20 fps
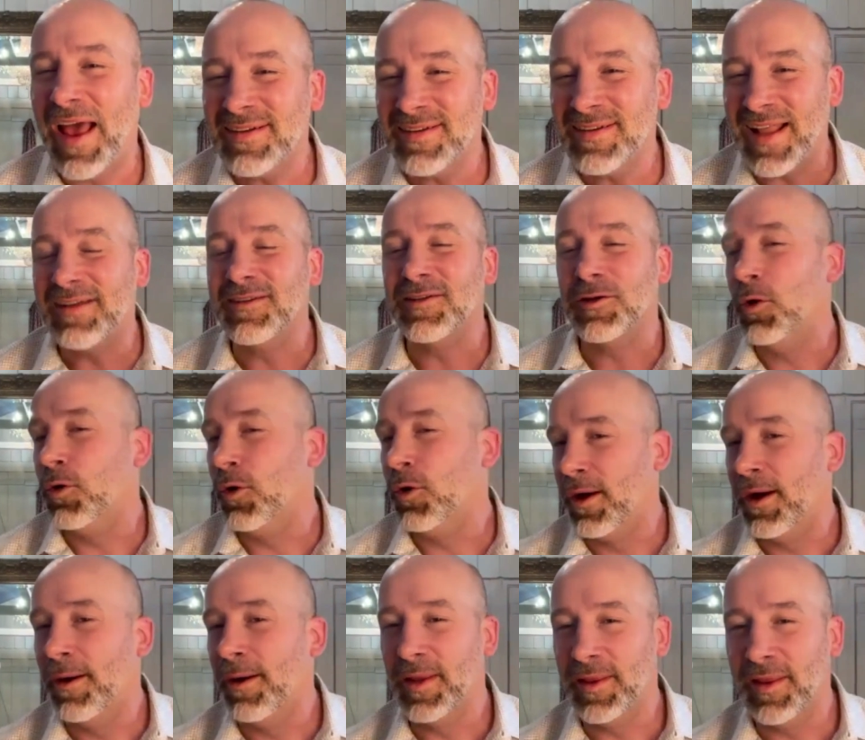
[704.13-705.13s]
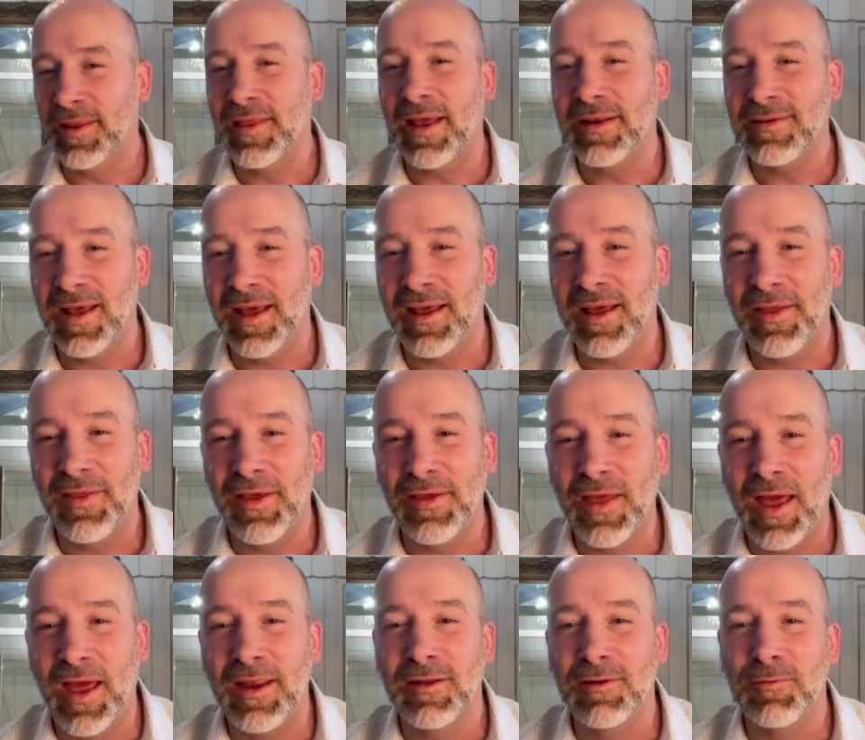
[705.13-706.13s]
that's cool. I mean, that I think
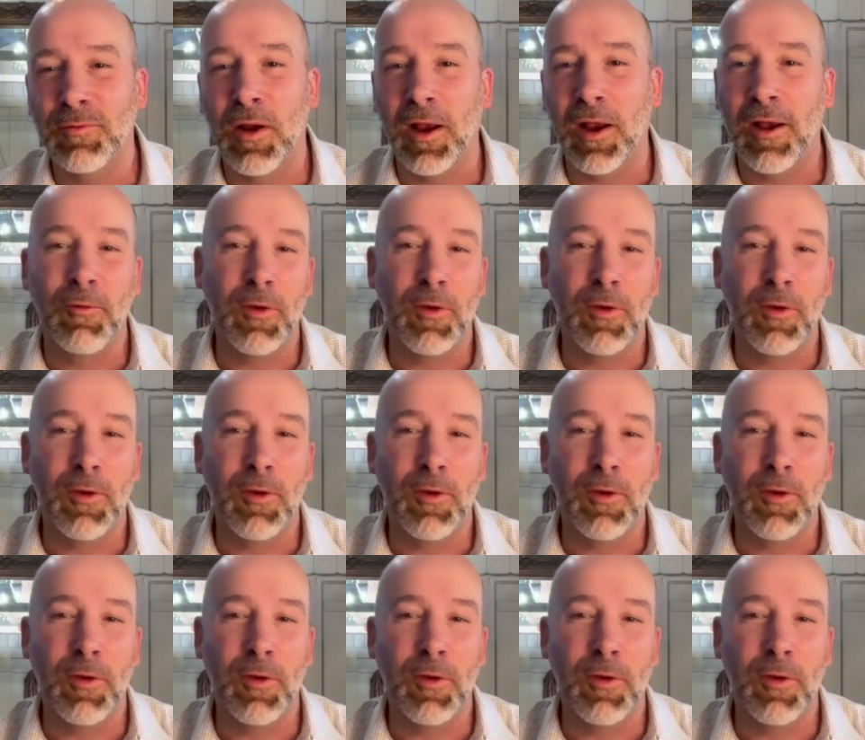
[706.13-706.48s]
that is where